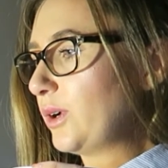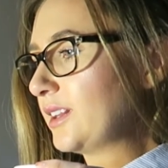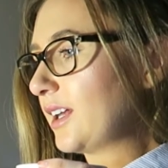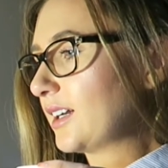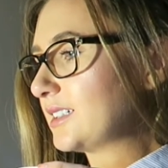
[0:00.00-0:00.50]

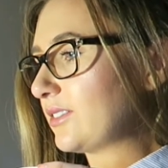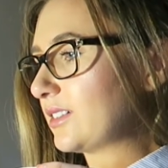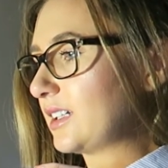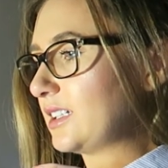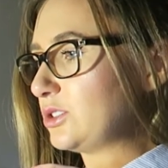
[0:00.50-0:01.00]
one that I
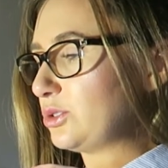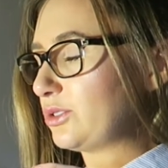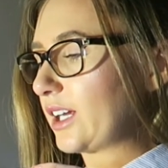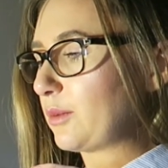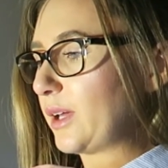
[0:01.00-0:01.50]
definitely
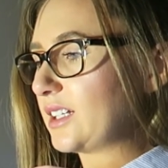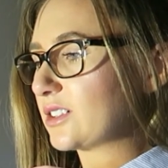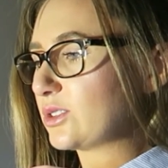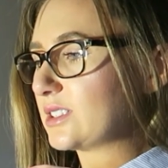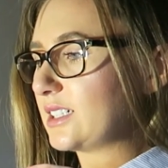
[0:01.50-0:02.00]
do recommend
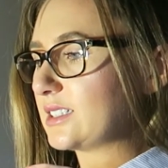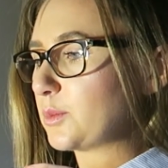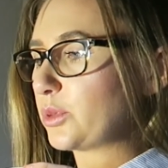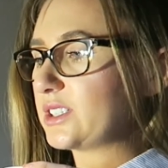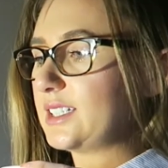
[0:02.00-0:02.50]
because it is
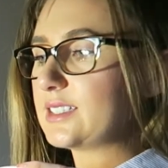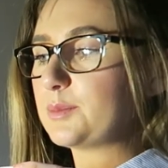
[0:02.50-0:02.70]
a pretty